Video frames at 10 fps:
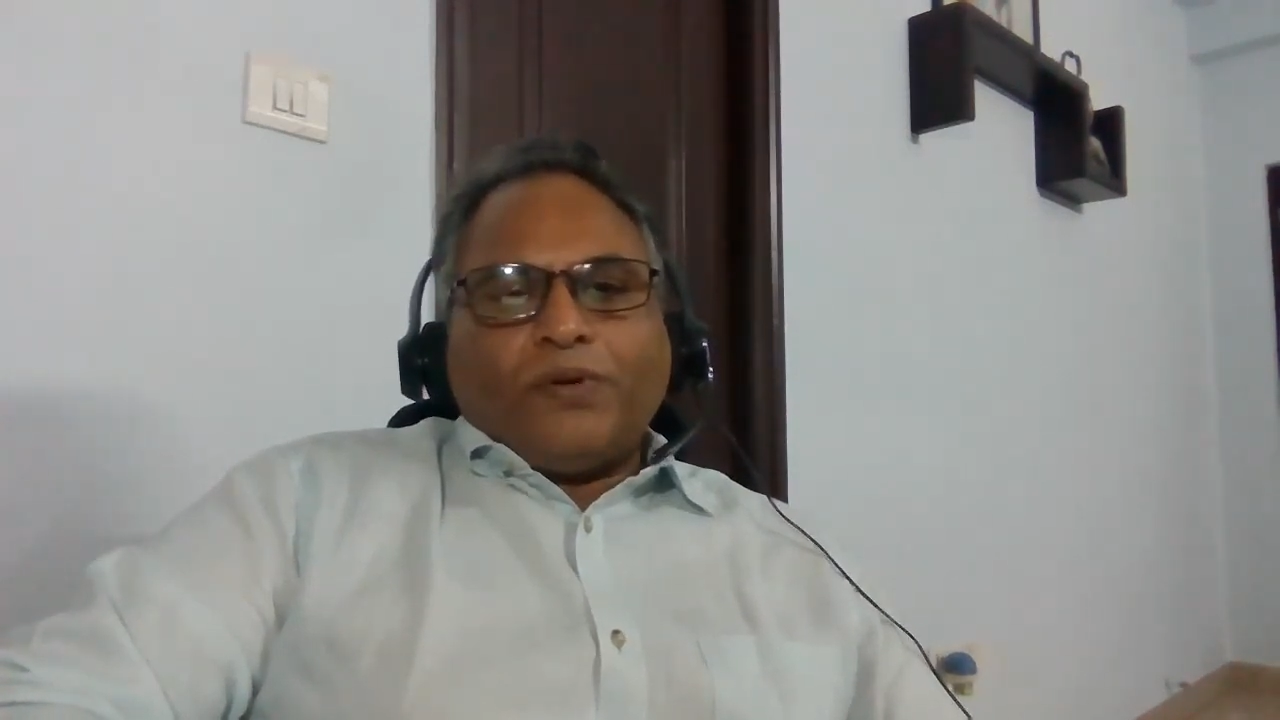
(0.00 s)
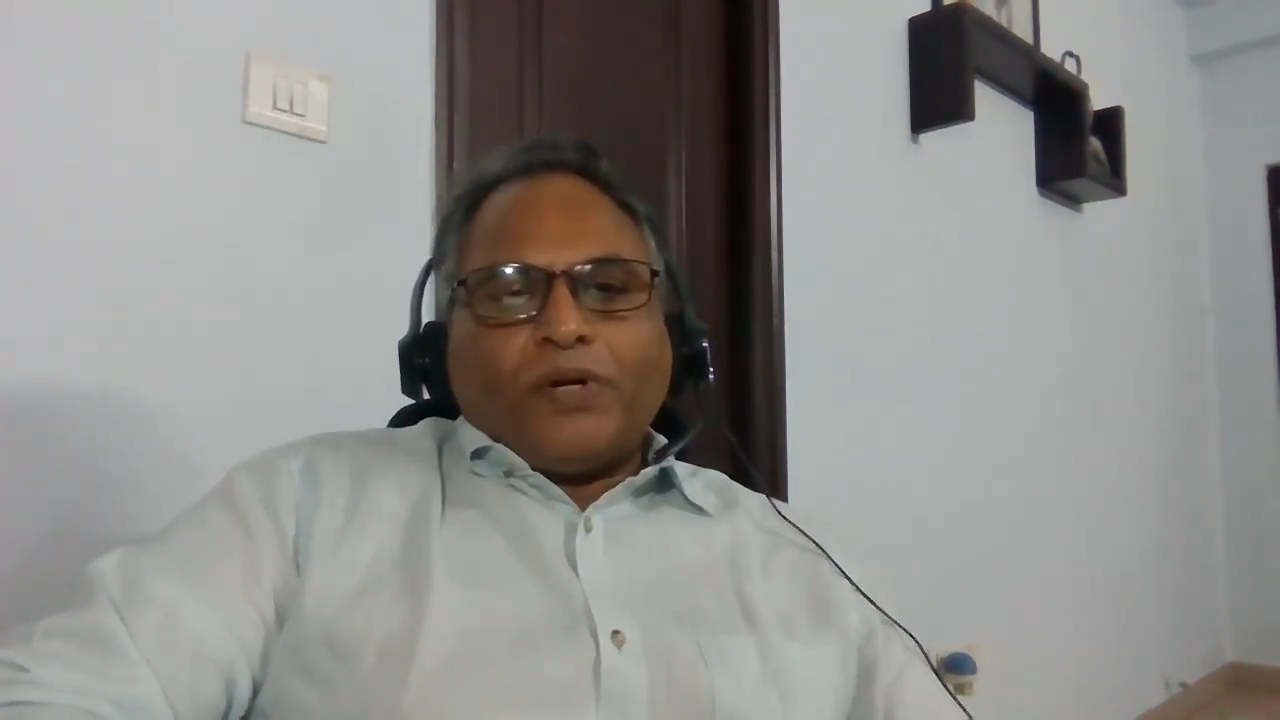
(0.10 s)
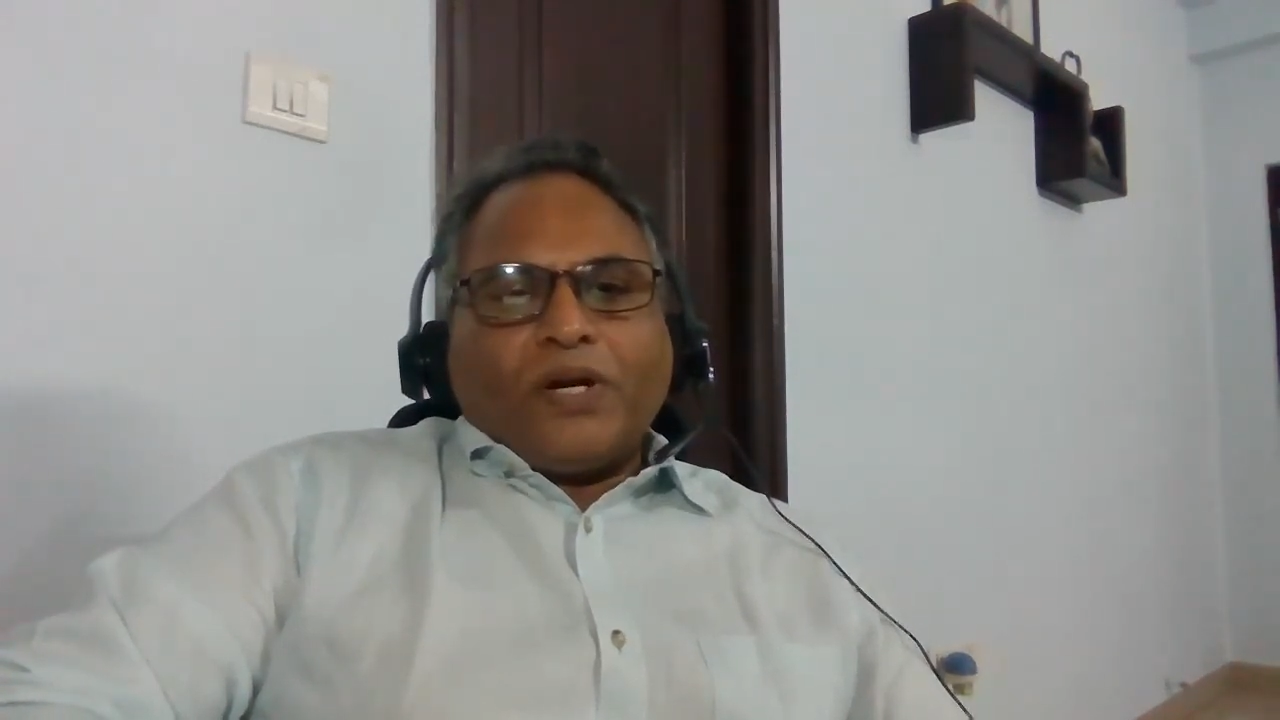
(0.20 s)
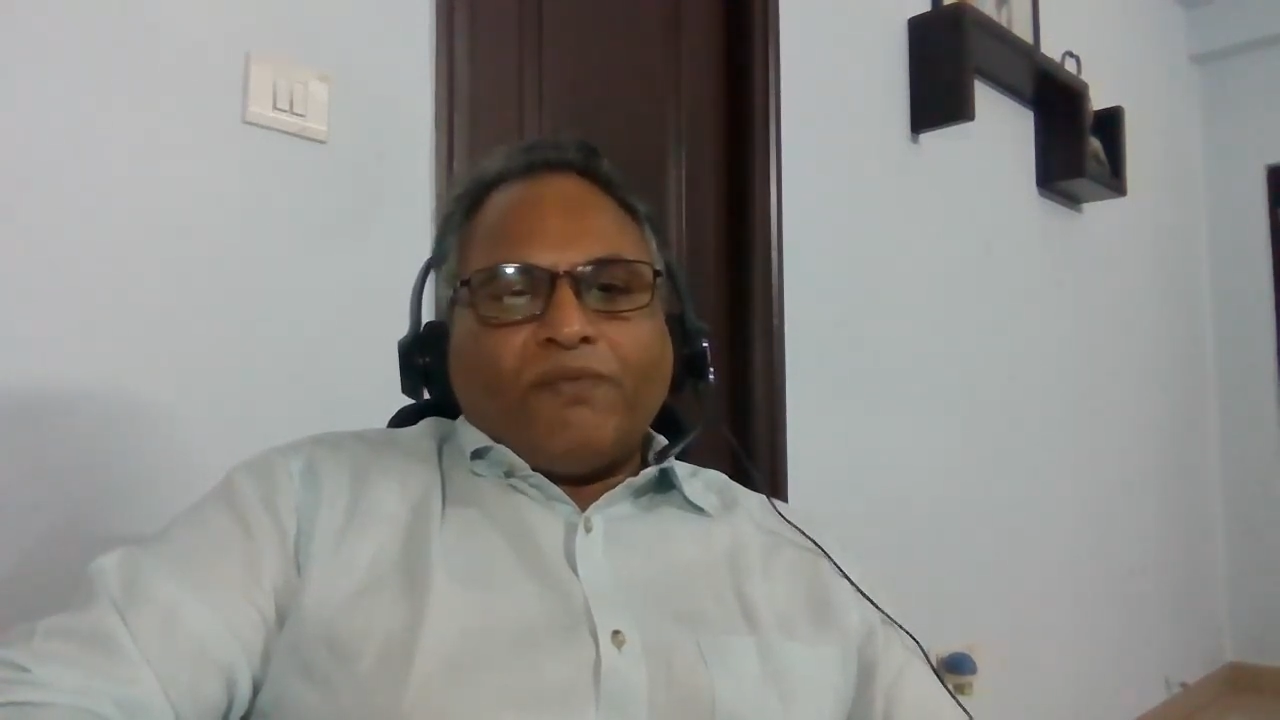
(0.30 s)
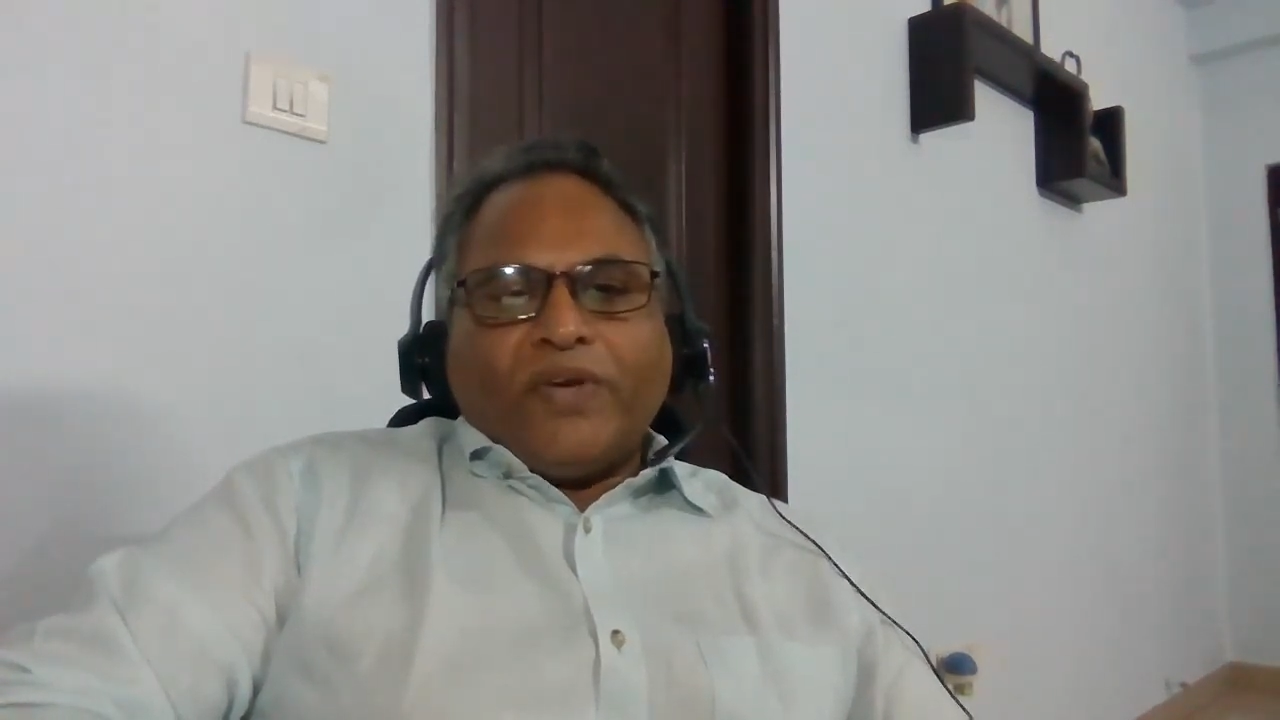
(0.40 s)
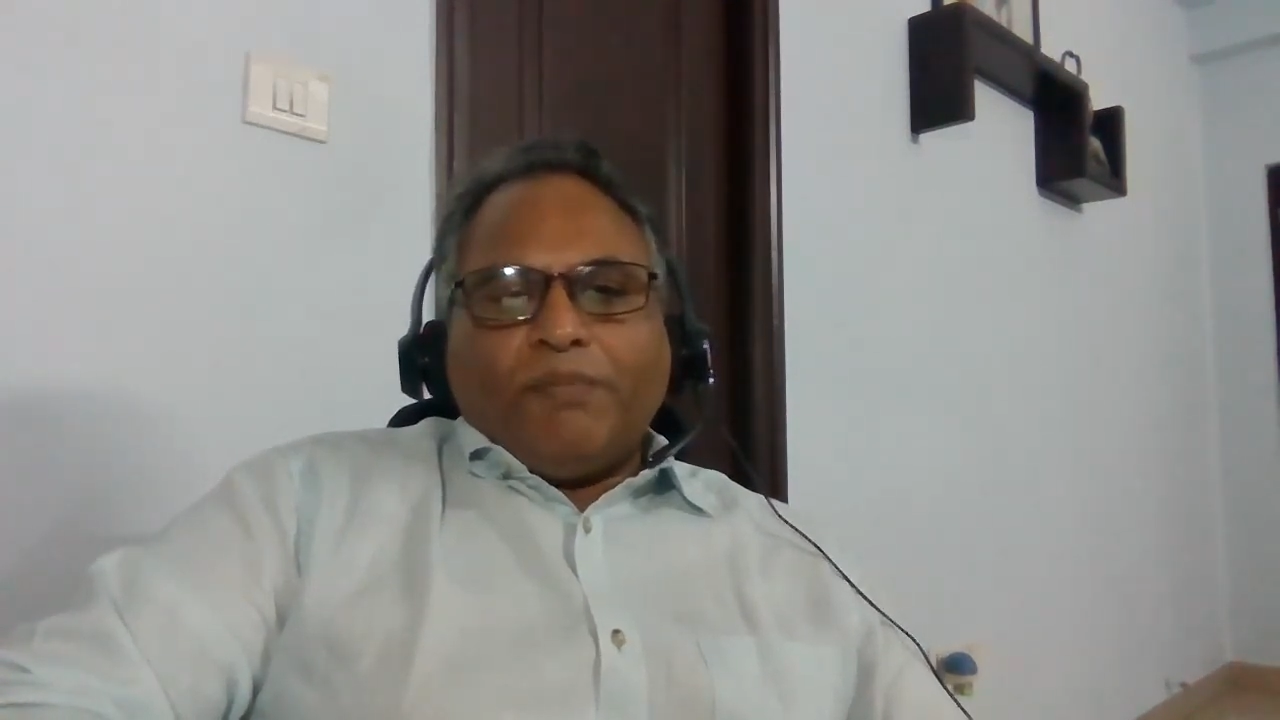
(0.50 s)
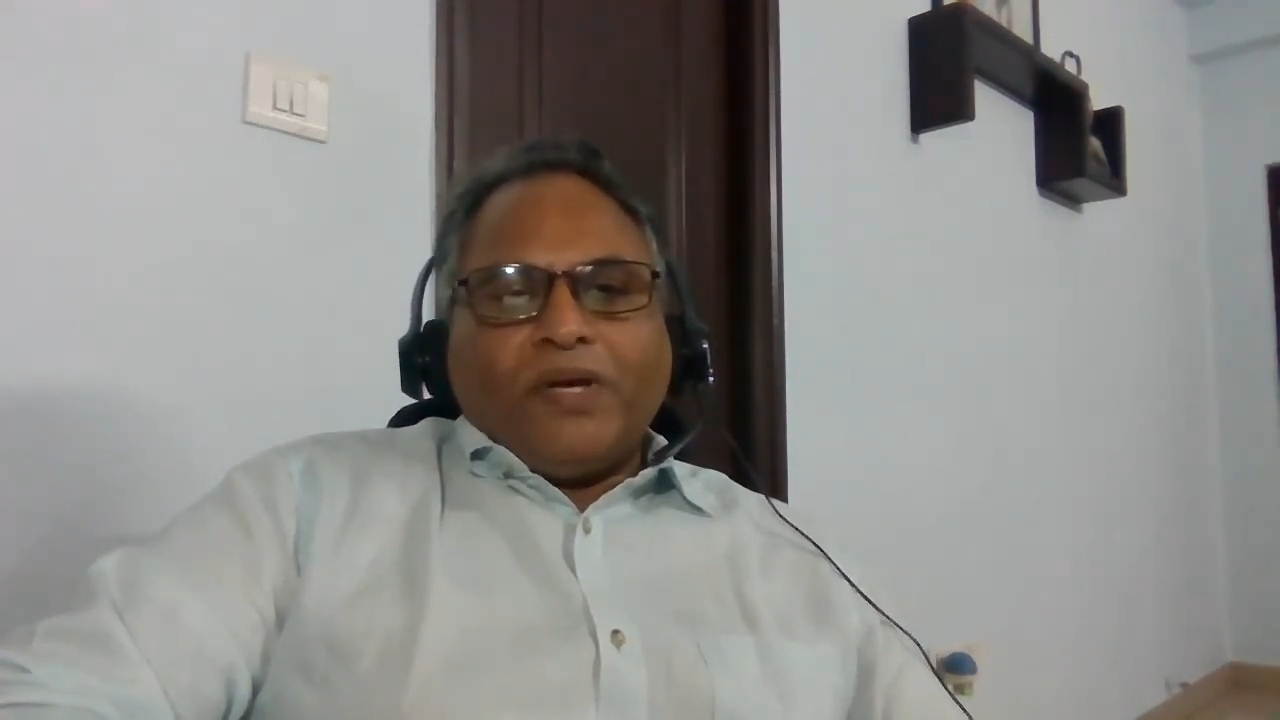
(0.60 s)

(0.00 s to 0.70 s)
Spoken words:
your